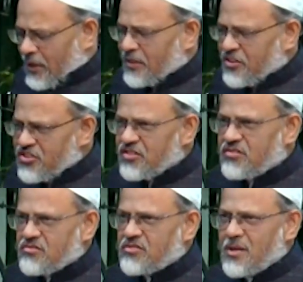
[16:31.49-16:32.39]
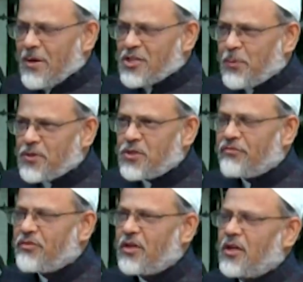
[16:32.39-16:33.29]
This is some aspects
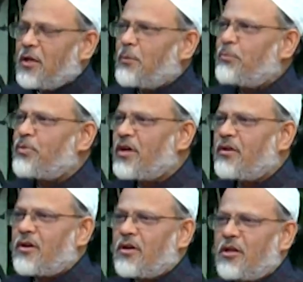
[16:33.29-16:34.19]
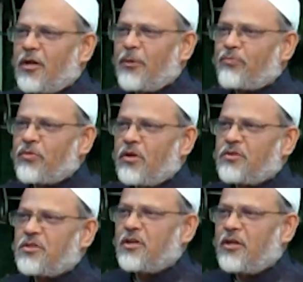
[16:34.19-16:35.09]
of the prayer
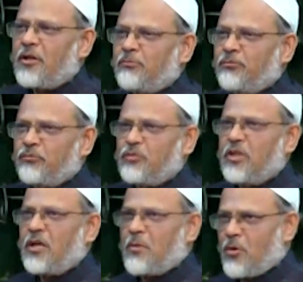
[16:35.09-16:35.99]
that the